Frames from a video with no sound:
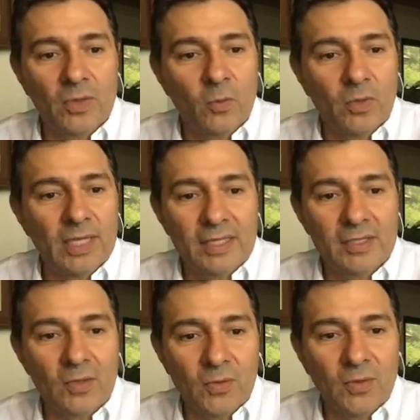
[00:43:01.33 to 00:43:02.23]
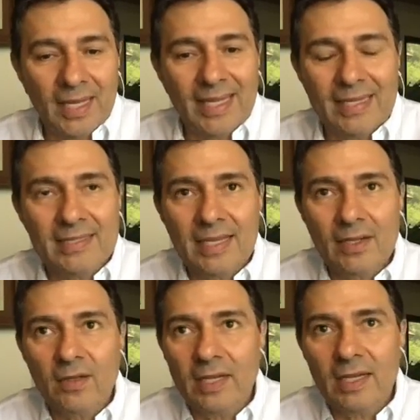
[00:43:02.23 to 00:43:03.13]
We need to
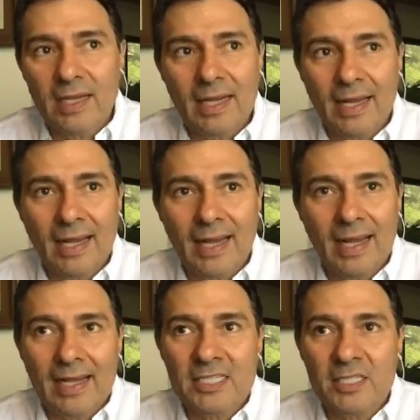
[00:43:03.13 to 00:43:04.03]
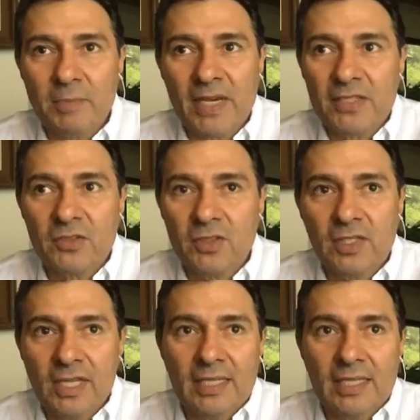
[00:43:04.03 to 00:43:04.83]
tell a special